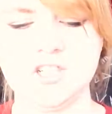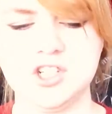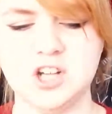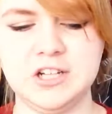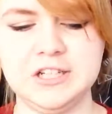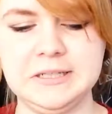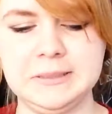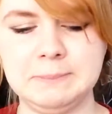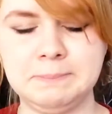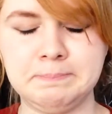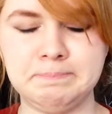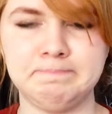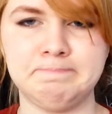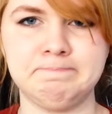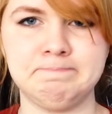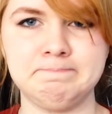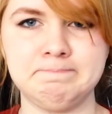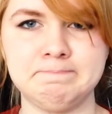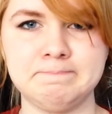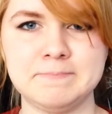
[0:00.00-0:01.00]
punch on it.
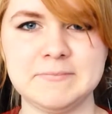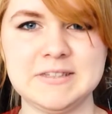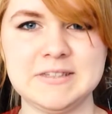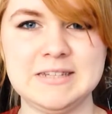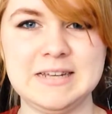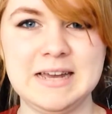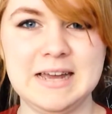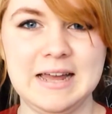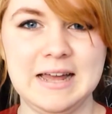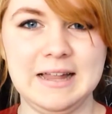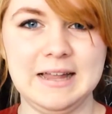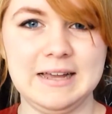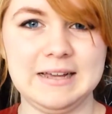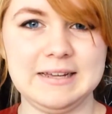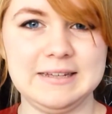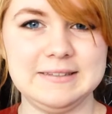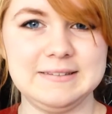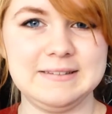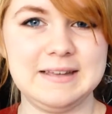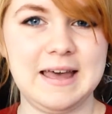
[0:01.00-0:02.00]

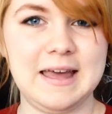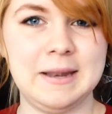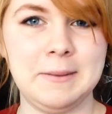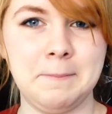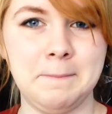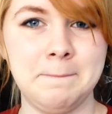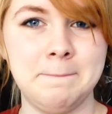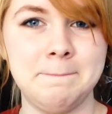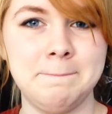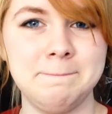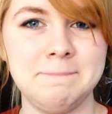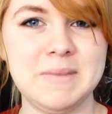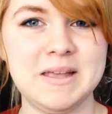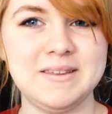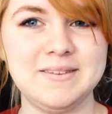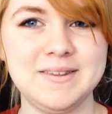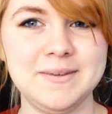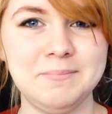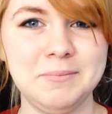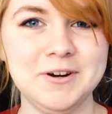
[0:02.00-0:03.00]
Like I said,
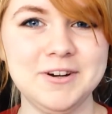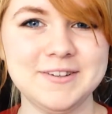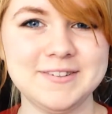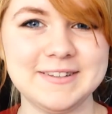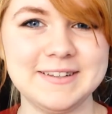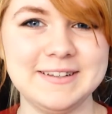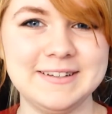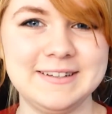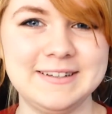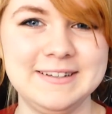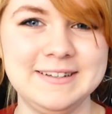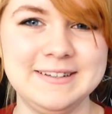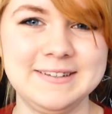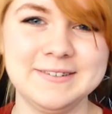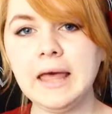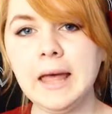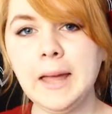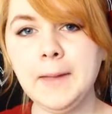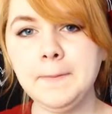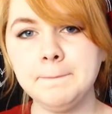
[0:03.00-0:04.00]
messy person.
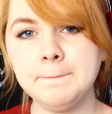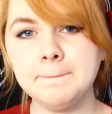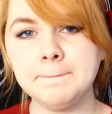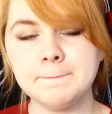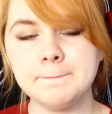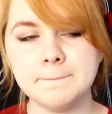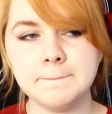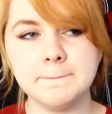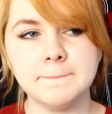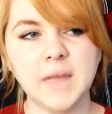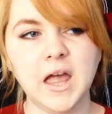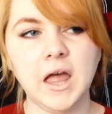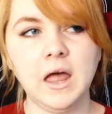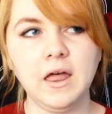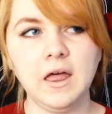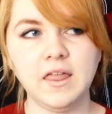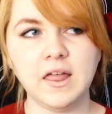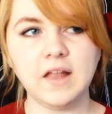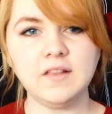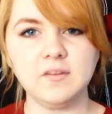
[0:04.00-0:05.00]
Yeah,
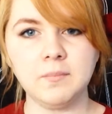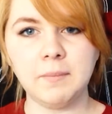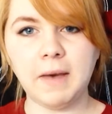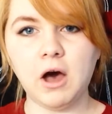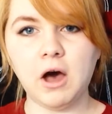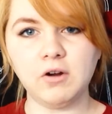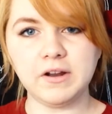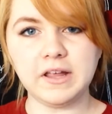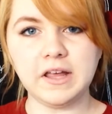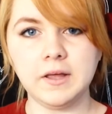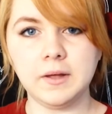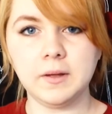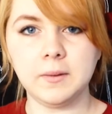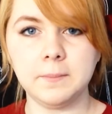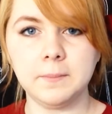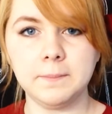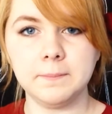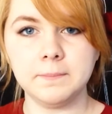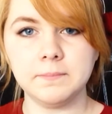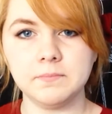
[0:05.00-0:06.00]
that's about it.
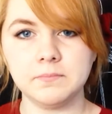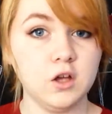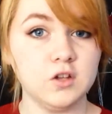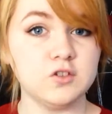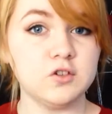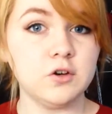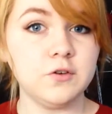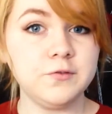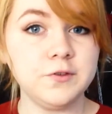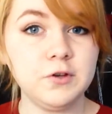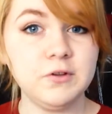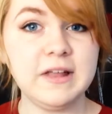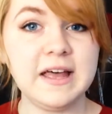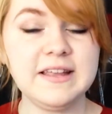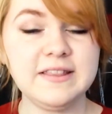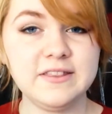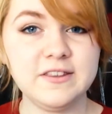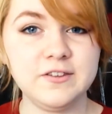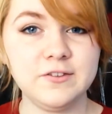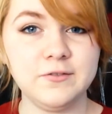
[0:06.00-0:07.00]
So if you
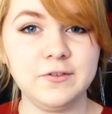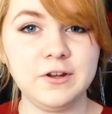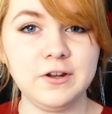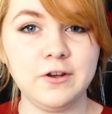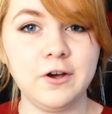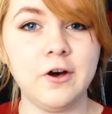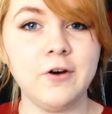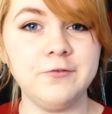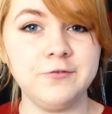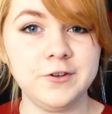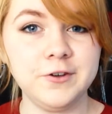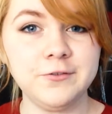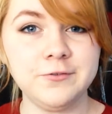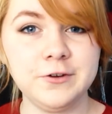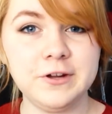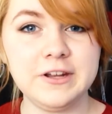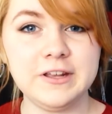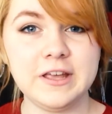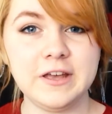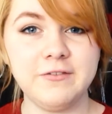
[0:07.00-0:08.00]
liked this video, feel
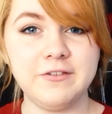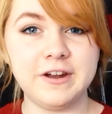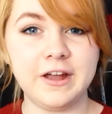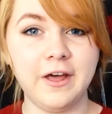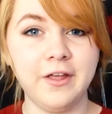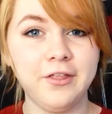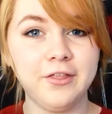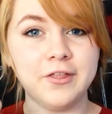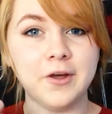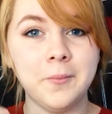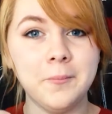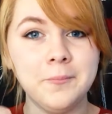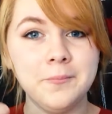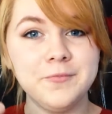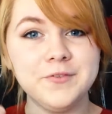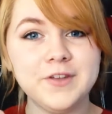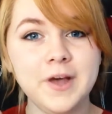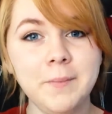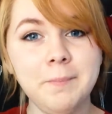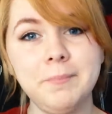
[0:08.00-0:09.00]
free to give it a
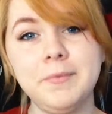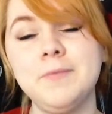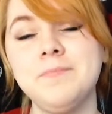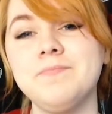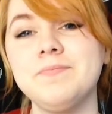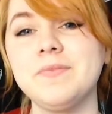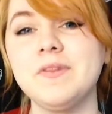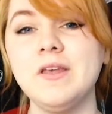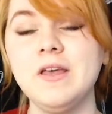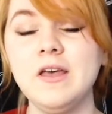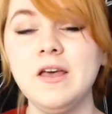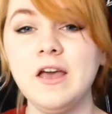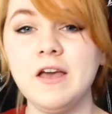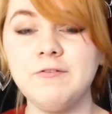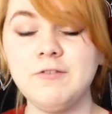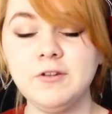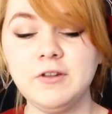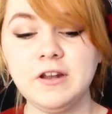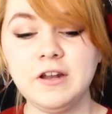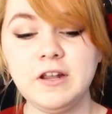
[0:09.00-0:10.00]
thumbs up.
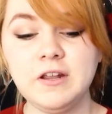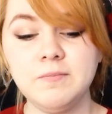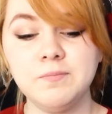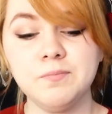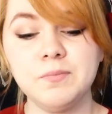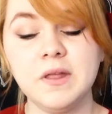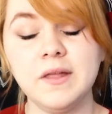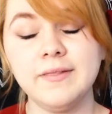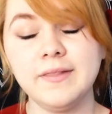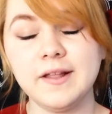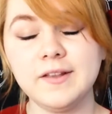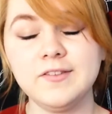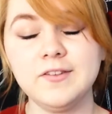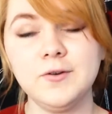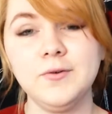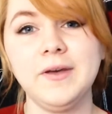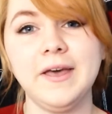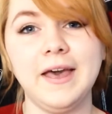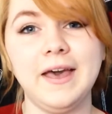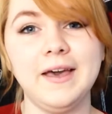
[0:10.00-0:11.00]
If you didn't, that's
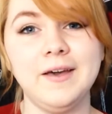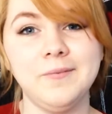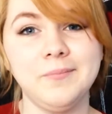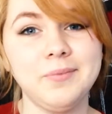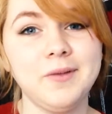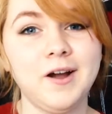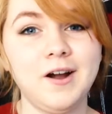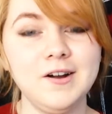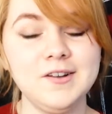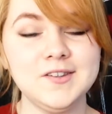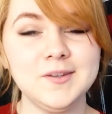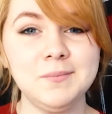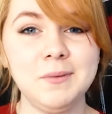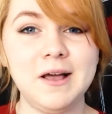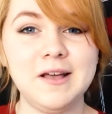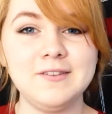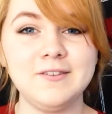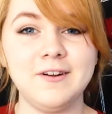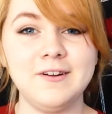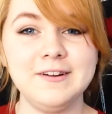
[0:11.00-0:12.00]
okay. Art
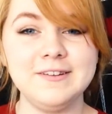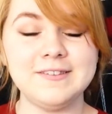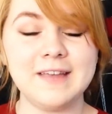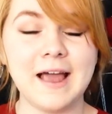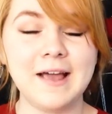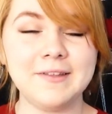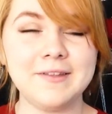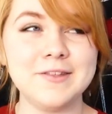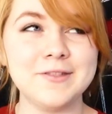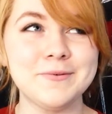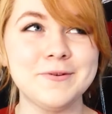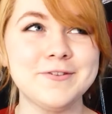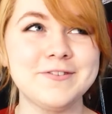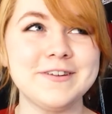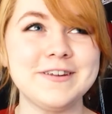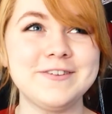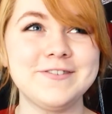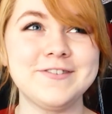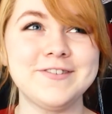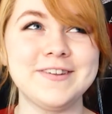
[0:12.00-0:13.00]
supplies aren't exactly the
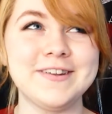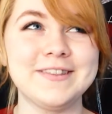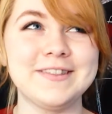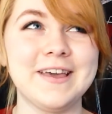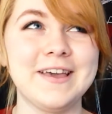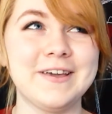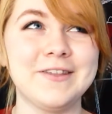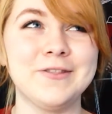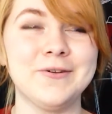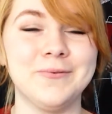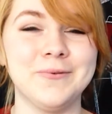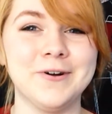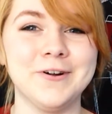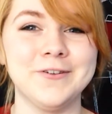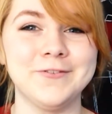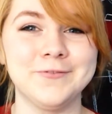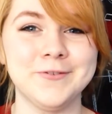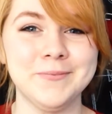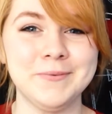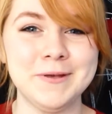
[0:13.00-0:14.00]
most interesting thing in the
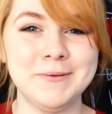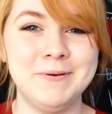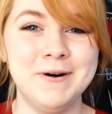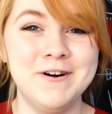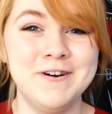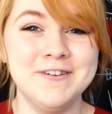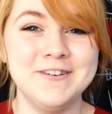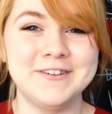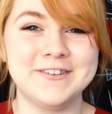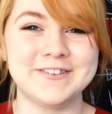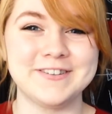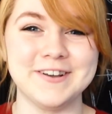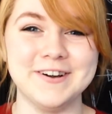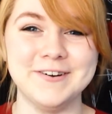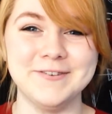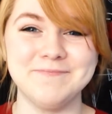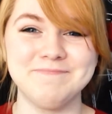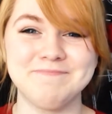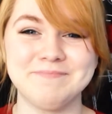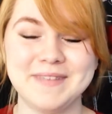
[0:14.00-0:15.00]
world for people,
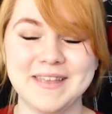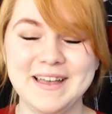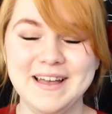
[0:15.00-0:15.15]
so